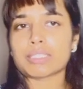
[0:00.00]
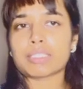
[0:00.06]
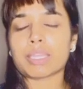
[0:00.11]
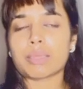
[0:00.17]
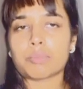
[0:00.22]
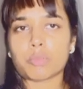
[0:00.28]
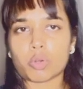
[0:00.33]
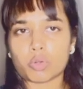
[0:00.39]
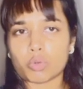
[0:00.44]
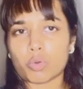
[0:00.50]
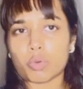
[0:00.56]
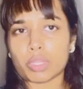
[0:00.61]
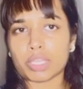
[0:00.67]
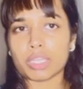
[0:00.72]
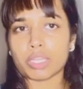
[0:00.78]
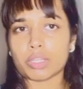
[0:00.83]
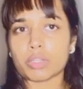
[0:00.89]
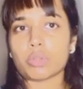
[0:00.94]
I am not going
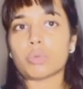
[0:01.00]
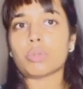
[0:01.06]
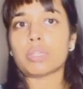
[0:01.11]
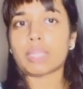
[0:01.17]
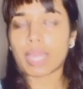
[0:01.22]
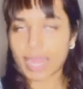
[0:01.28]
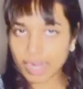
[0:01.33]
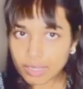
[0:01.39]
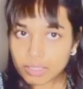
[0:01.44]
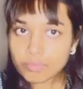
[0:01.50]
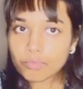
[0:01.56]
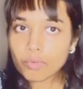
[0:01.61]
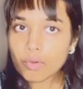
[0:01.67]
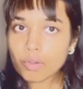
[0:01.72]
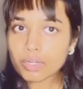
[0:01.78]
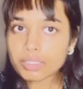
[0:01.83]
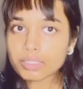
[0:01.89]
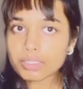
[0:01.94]
into that
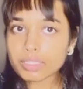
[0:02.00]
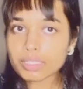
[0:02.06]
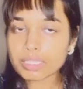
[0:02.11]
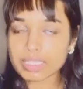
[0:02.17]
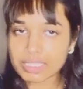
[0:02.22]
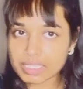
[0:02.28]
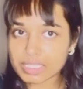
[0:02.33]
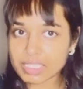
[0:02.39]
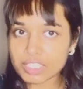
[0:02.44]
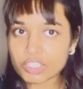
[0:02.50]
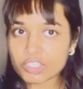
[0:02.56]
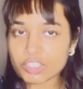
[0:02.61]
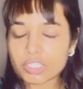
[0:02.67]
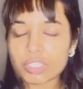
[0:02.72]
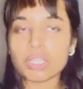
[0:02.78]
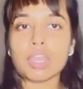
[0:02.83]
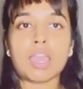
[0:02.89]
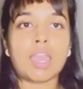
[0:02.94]
for this session.